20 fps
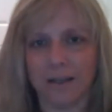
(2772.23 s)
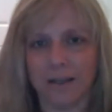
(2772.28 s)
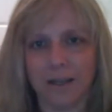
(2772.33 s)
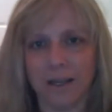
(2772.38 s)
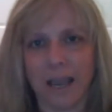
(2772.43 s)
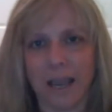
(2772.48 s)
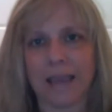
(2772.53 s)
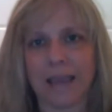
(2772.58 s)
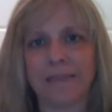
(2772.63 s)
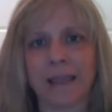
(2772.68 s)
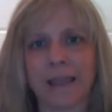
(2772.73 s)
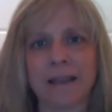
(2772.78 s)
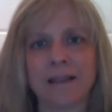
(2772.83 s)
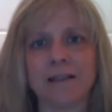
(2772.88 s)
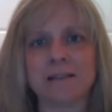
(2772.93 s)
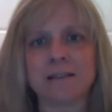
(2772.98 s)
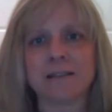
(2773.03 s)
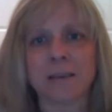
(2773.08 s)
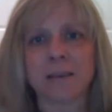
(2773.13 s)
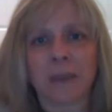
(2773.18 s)
Yeah. And
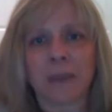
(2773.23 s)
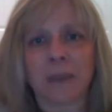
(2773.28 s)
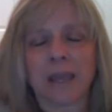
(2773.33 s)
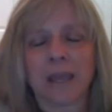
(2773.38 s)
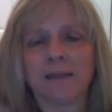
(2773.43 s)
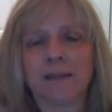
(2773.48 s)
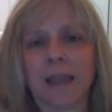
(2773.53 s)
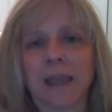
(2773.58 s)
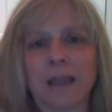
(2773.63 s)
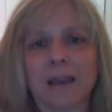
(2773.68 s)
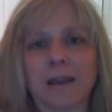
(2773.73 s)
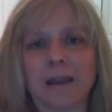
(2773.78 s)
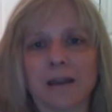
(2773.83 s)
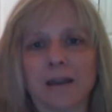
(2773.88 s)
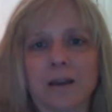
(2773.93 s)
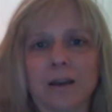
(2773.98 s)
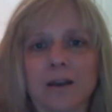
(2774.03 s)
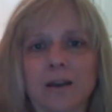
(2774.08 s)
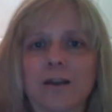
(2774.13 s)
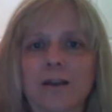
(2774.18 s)
that, to me, like,
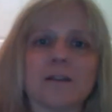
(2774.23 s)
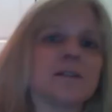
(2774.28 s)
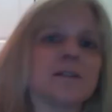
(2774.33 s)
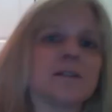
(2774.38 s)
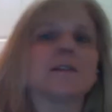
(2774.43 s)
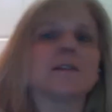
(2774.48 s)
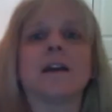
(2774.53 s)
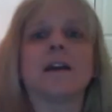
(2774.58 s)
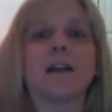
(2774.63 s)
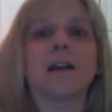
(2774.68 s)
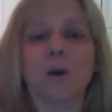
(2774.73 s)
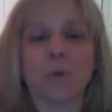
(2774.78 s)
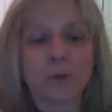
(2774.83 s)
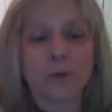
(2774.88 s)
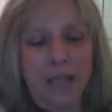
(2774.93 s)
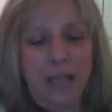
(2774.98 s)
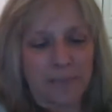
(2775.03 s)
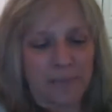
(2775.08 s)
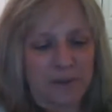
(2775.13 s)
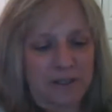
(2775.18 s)
it always
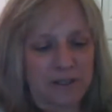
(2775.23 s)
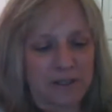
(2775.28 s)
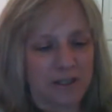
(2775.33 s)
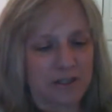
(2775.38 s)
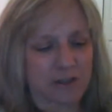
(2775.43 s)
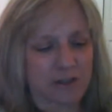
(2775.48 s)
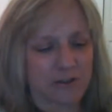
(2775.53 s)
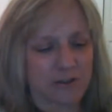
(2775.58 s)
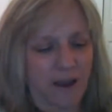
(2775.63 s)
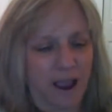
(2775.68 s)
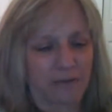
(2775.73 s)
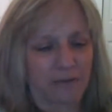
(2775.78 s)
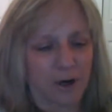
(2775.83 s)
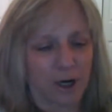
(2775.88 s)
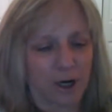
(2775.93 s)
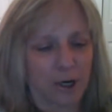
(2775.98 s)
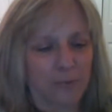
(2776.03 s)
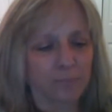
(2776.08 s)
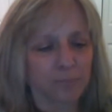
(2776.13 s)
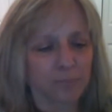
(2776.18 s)
happens to
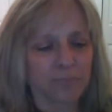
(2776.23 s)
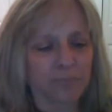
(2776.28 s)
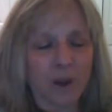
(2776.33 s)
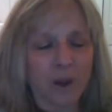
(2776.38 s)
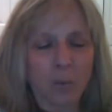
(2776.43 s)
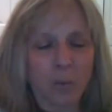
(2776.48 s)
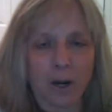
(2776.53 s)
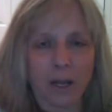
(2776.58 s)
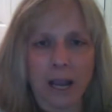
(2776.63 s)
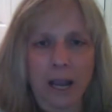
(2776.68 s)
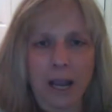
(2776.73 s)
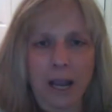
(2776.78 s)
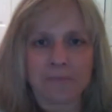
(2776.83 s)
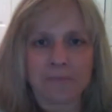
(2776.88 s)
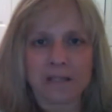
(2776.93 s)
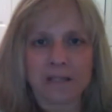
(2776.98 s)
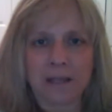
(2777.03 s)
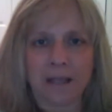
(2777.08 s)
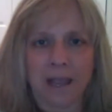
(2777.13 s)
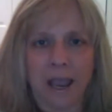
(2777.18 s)
Survivor. When it comes
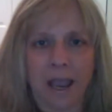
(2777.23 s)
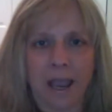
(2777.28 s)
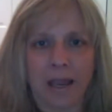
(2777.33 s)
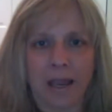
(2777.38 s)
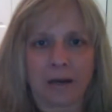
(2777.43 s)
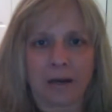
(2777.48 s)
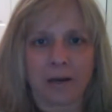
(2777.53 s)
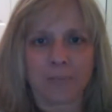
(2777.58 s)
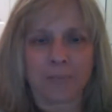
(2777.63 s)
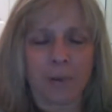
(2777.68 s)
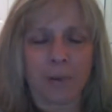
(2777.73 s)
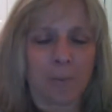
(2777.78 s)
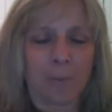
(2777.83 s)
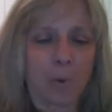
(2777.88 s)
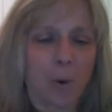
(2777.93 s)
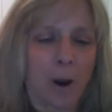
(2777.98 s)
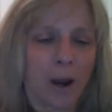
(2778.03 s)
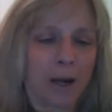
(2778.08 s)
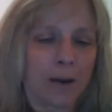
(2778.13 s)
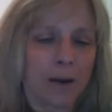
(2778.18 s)
to the end, people
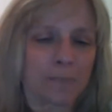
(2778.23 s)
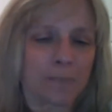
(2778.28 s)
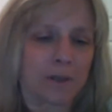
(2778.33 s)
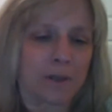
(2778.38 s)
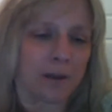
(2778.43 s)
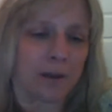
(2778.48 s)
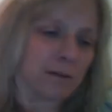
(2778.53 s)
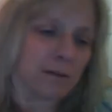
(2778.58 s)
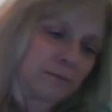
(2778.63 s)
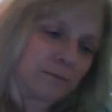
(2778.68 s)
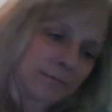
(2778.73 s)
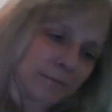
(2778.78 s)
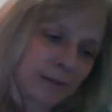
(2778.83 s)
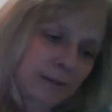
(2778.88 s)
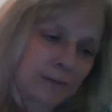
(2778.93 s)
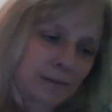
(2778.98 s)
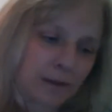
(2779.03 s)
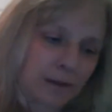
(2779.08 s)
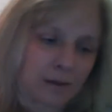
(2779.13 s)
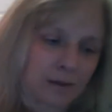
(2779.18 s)
wind up
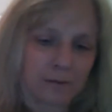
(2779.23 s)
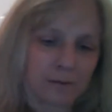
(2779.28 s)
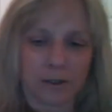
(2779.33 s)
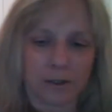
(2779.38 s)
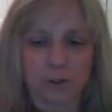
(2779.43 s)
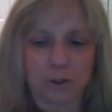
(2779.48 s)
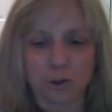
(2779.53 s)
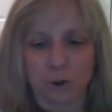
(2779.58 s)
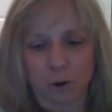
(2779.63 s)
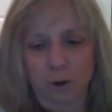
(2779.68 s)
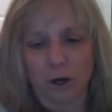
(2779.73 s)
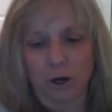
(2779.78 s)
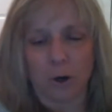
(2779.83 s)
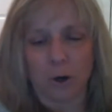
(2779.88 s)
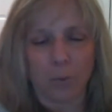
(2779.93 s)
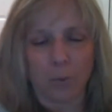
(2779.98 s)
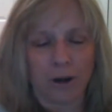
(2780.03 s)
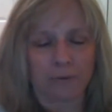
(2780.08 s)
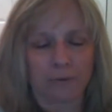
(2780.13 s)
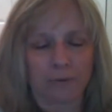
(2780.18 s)
in the jury or
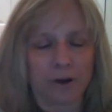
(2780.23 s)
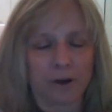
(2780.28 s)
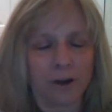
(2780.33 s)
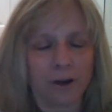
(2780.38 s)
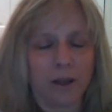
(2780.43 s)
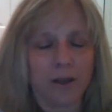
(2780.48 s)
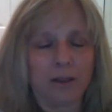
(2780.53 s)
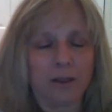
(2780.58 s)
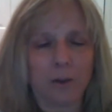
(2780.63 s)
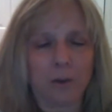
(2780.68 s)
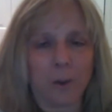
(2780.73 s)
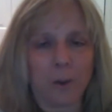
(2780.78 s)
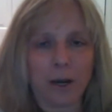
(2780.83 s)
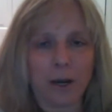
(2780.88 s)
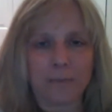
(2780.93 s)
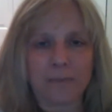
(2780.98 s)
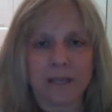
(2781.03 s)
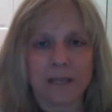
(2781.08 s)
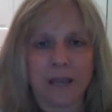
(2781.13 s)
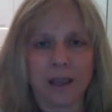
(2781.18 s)
whatever, they wind
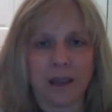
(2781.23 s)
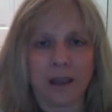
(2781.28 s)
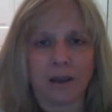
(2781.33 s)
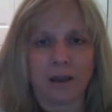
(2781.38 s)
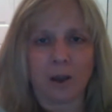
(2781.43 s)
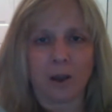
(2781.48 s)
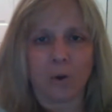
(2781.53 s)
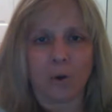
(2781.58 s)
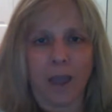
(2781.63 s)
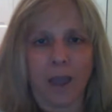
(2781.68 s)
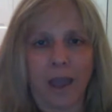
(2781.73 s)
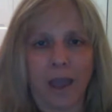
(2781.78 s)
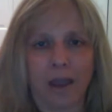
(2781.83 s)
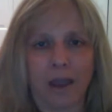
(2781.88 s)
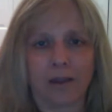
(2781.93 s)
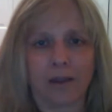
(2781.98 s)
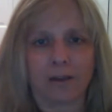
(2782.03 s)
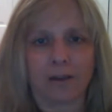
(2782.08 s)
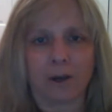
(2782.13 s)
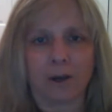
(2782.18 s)
up saying,
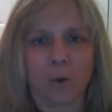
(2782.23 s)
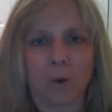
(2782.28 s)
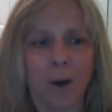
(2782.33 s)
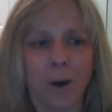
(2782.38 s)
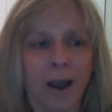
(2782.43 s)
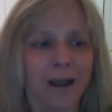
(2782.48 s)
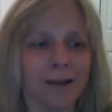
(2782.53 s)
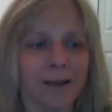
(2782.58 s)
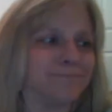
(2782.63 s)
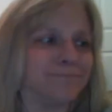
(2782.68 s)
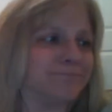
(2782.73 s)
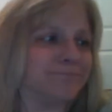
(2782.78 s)
okay, you know what?